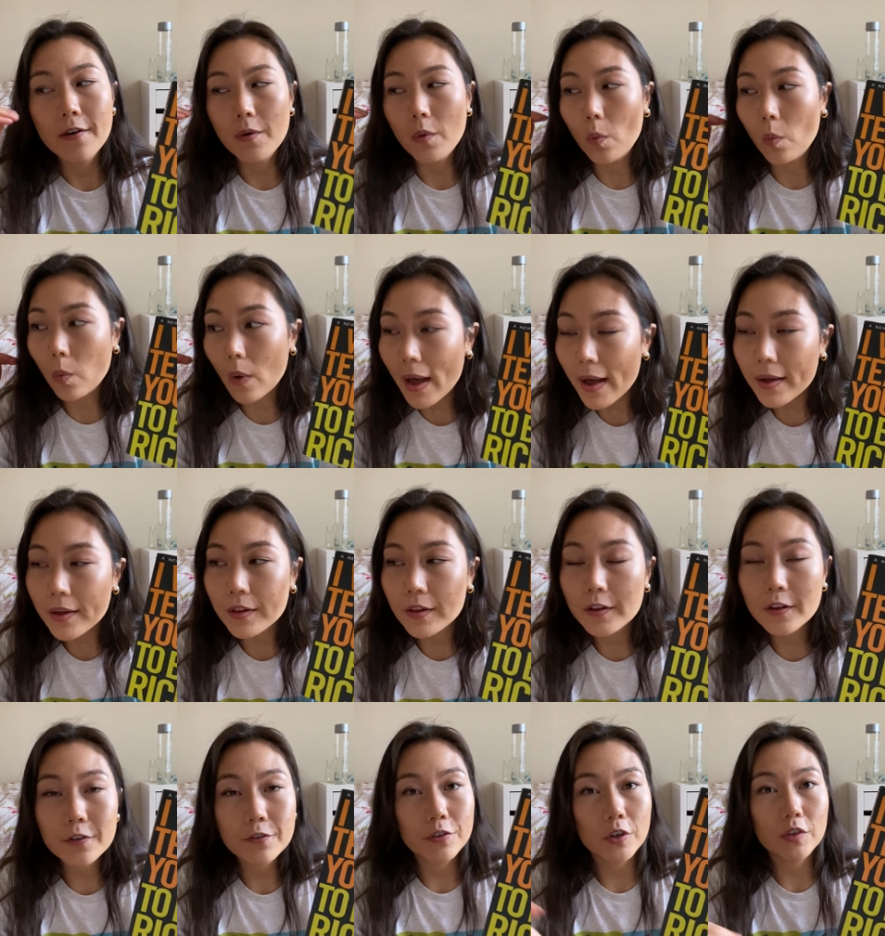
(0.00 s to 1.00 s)

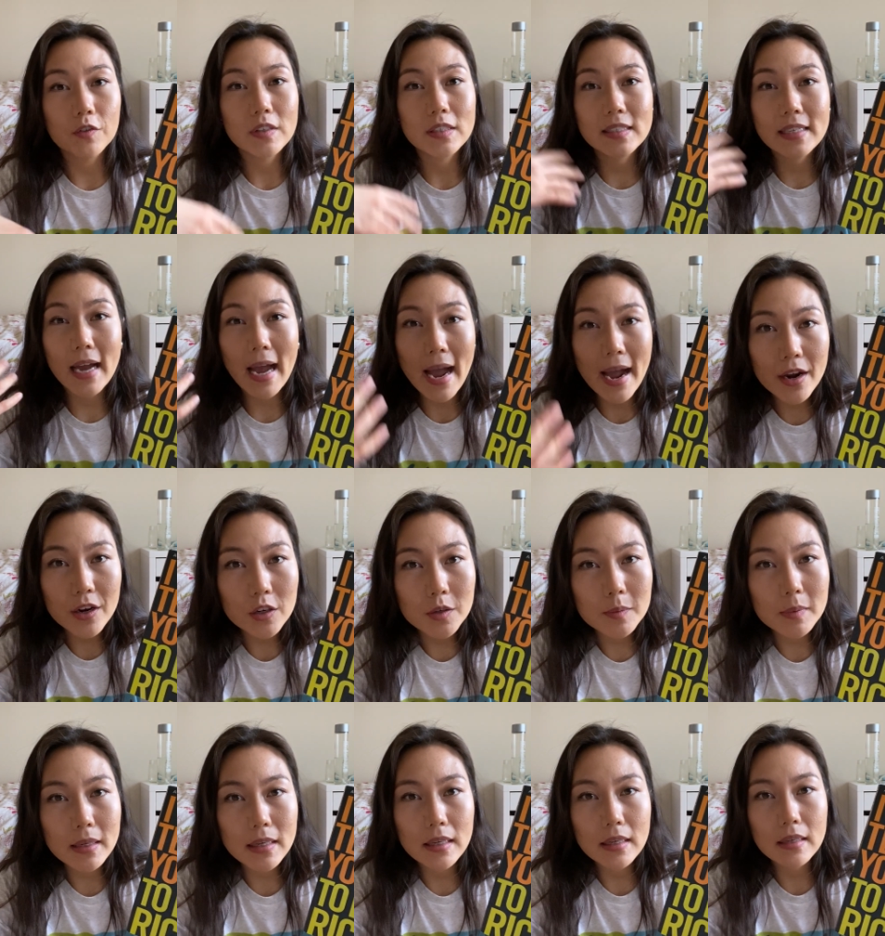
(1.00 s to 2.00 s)
well for
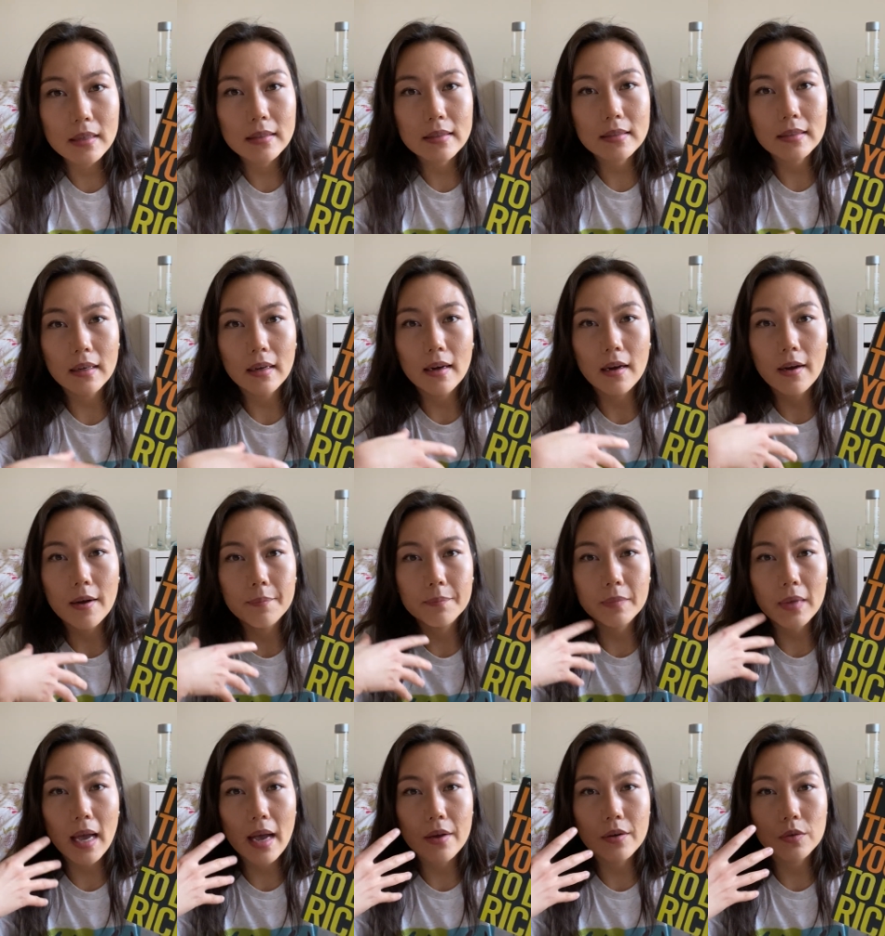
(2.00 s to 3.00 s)
retirement,
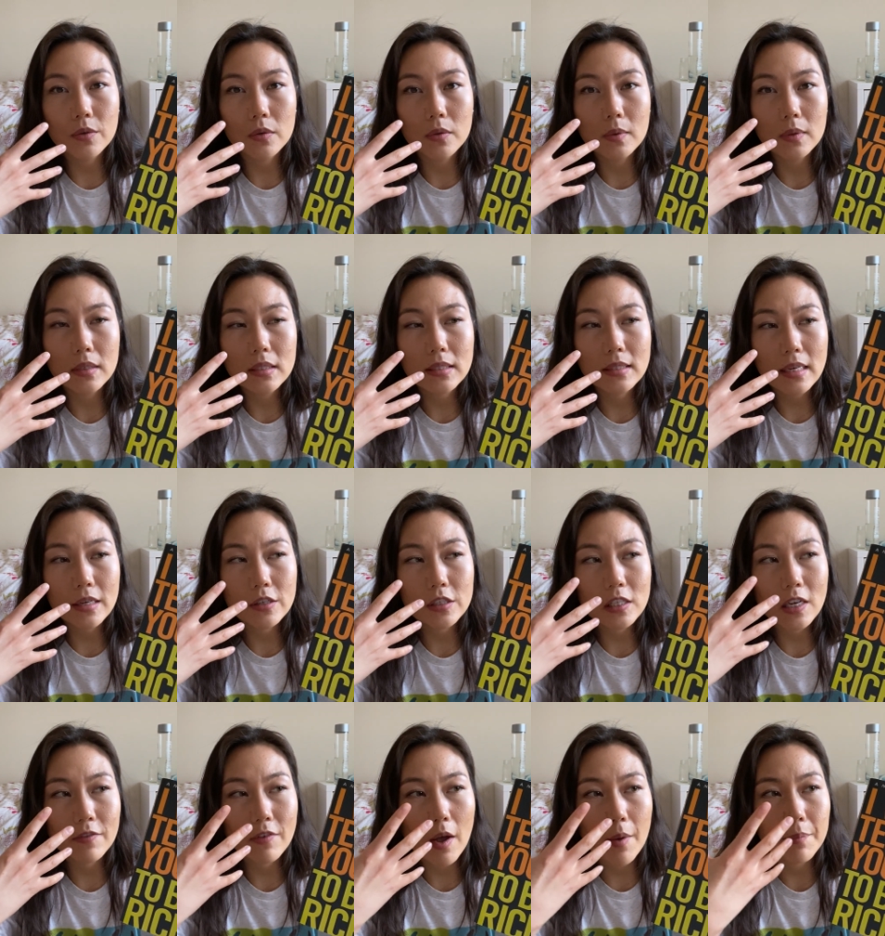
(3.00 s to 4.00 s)
how to set
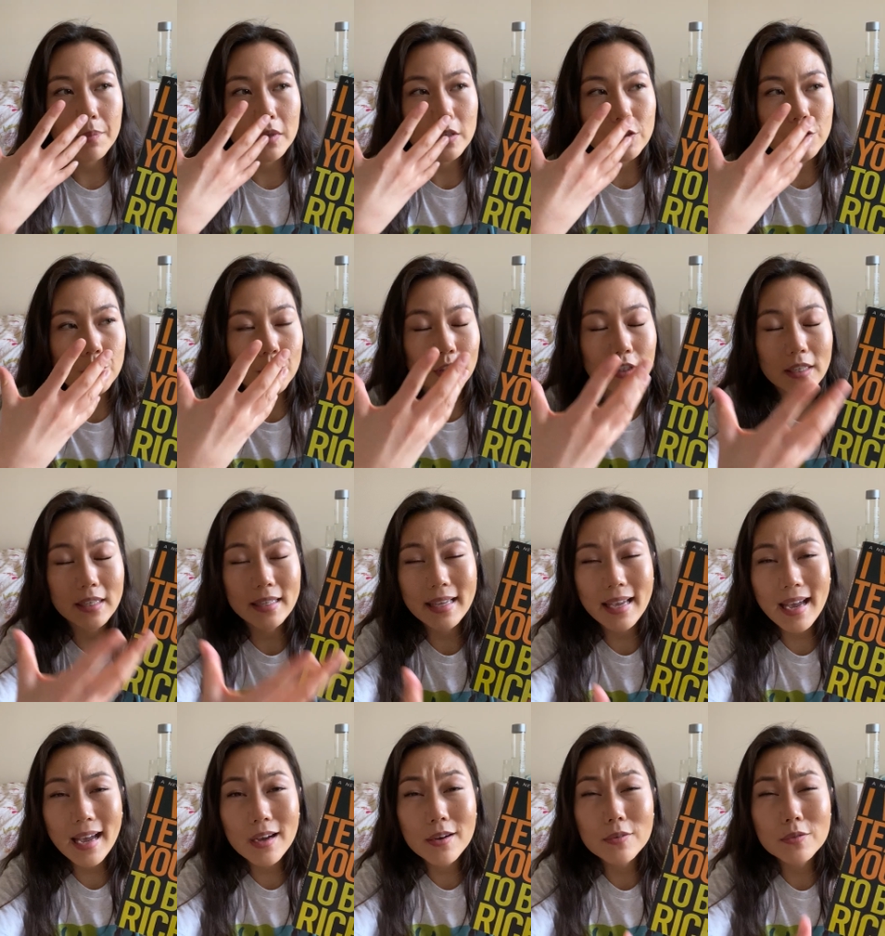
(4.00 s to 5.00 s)
yourself up in certain
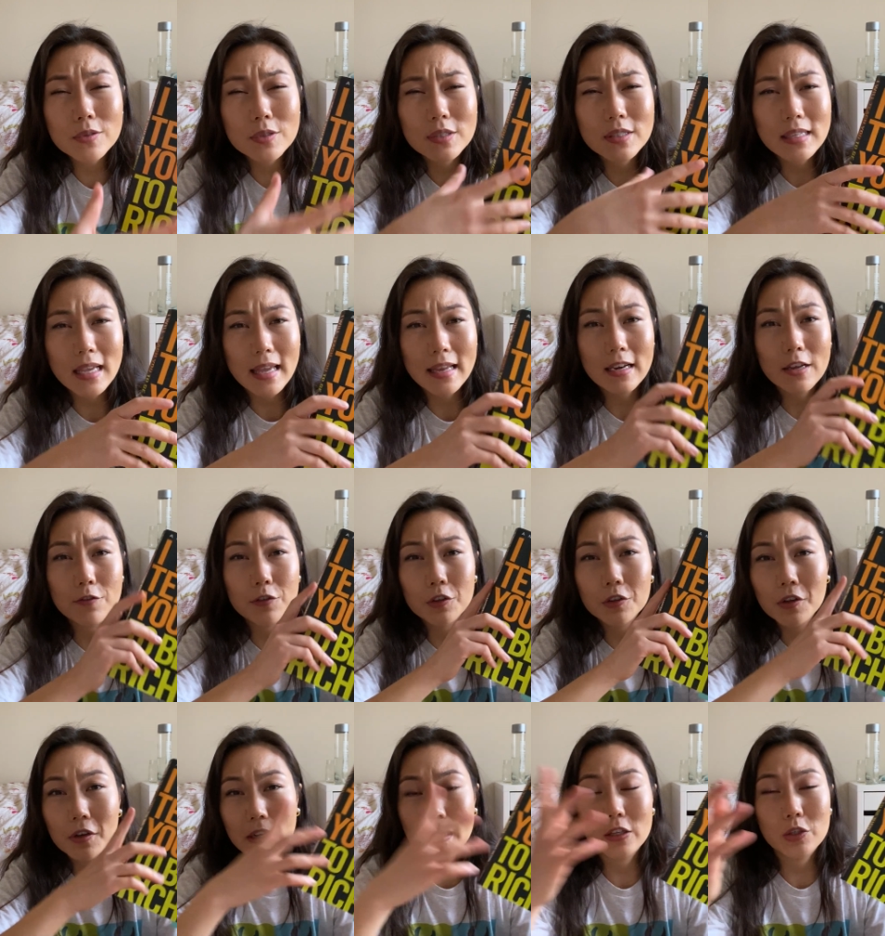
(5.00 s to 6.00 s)
accounts, and if you're
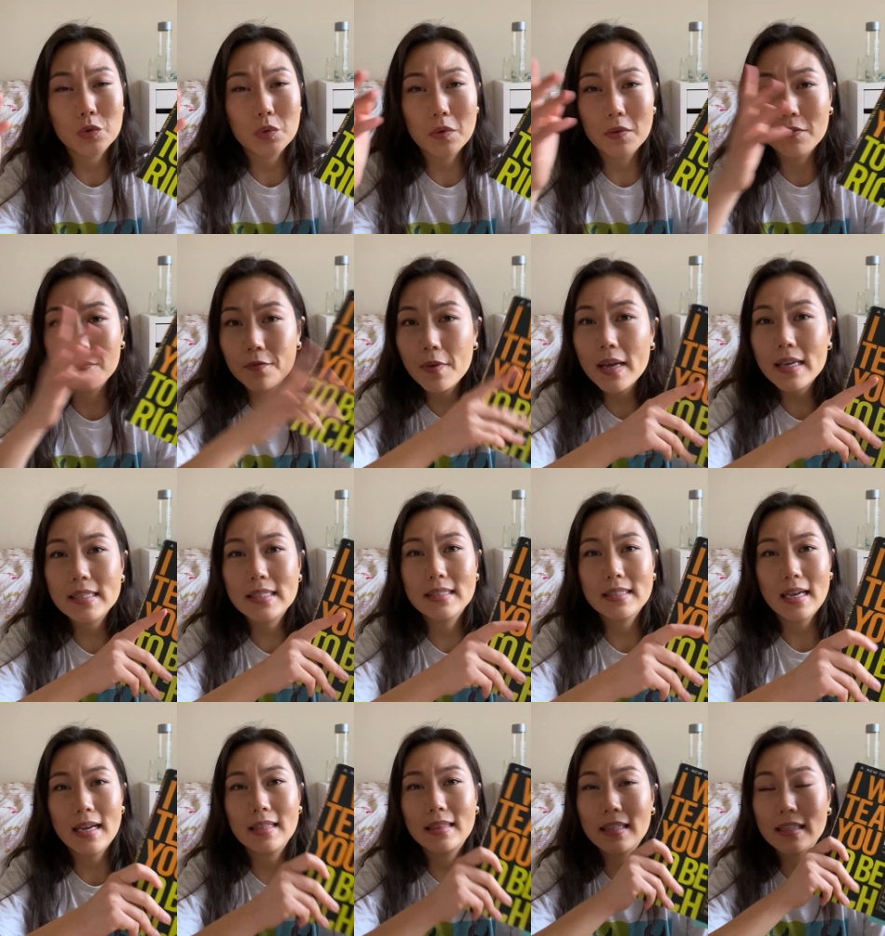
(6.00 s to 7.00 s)
looking to invest,
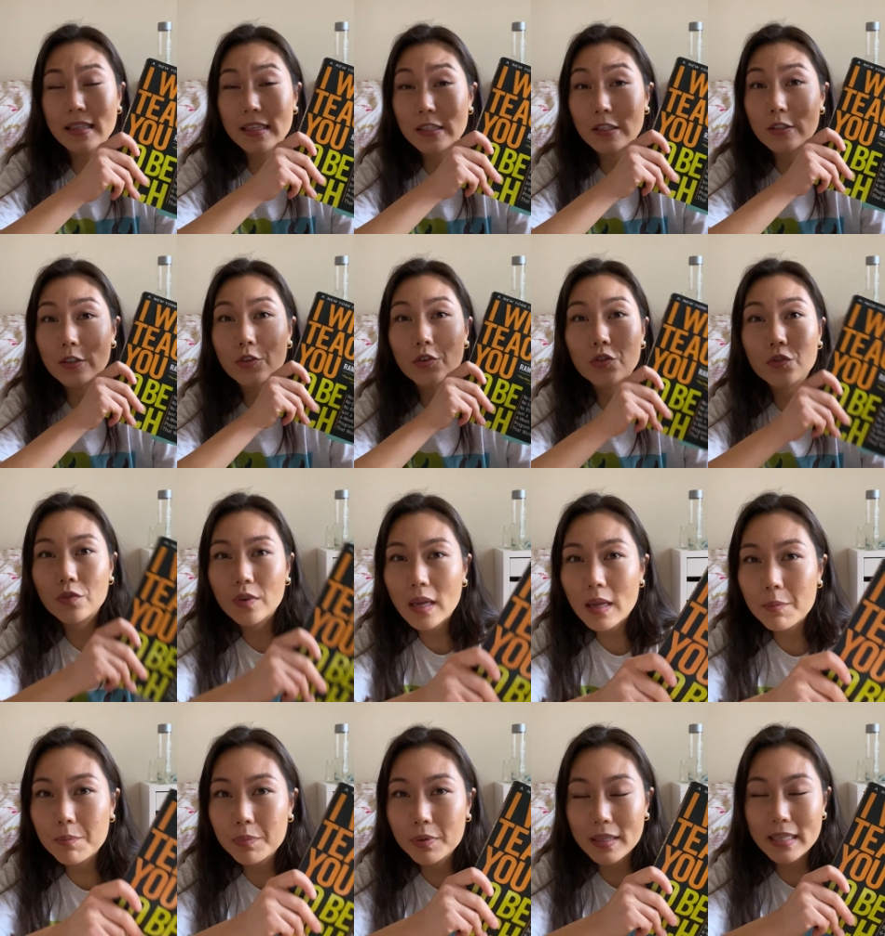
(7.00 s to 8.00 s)
I think this is a
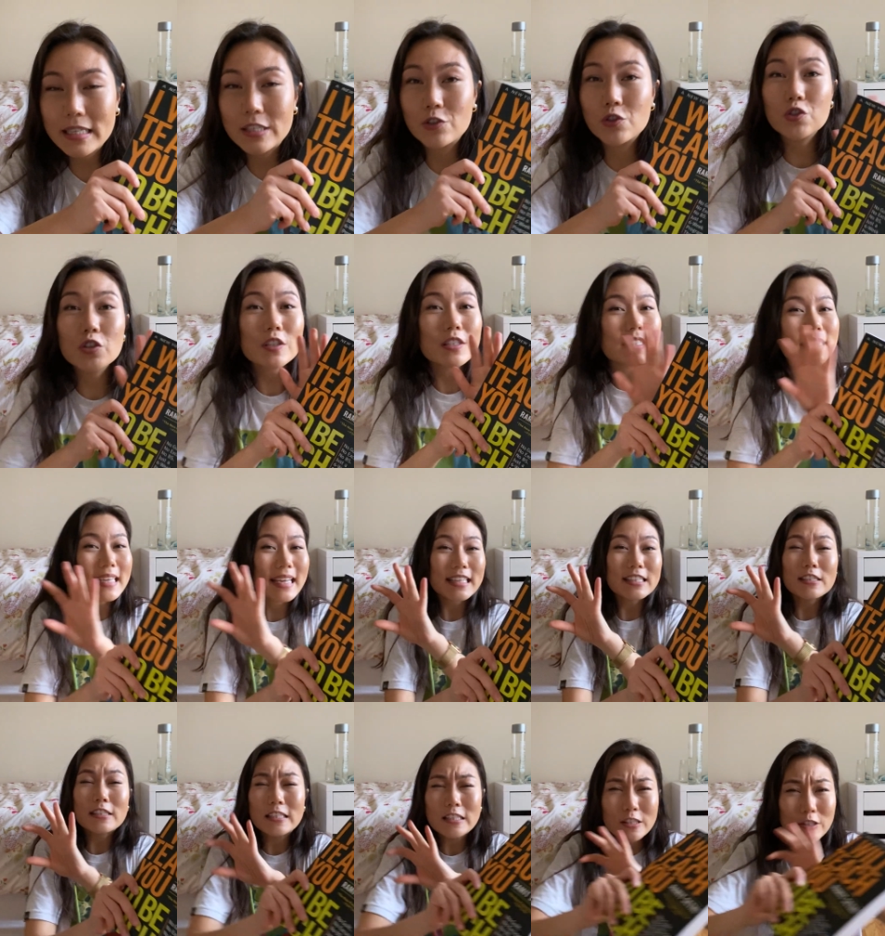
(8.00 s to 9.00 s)
great place just to
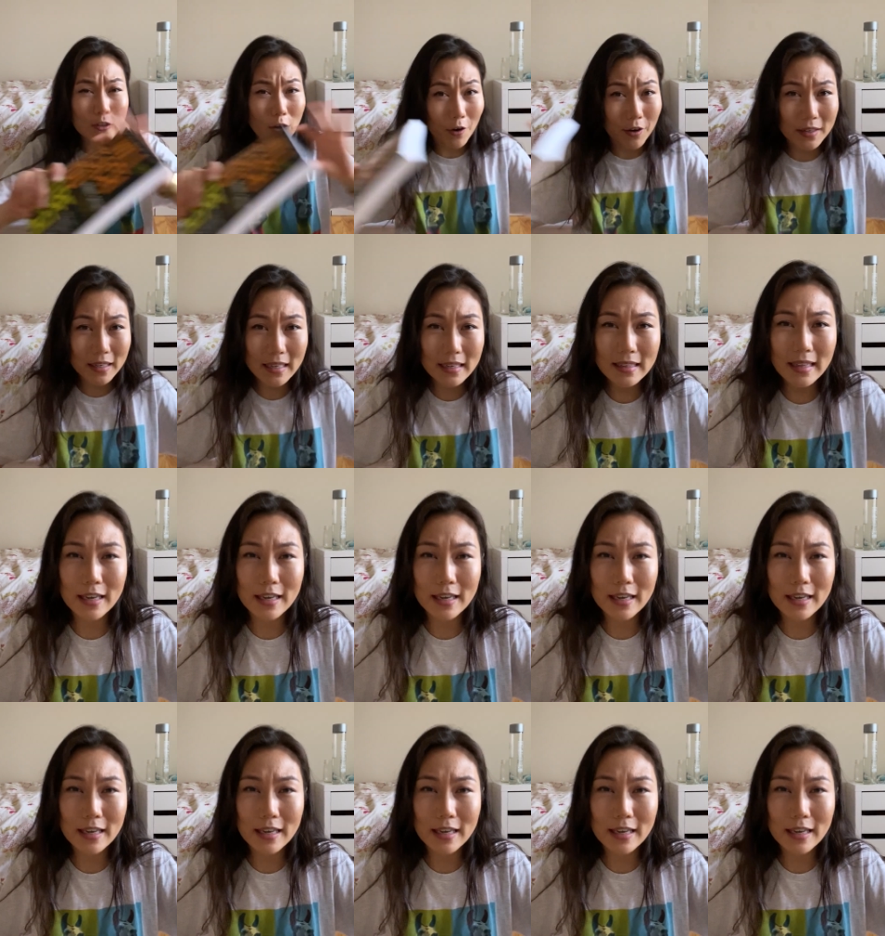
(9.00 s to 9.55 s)
get started.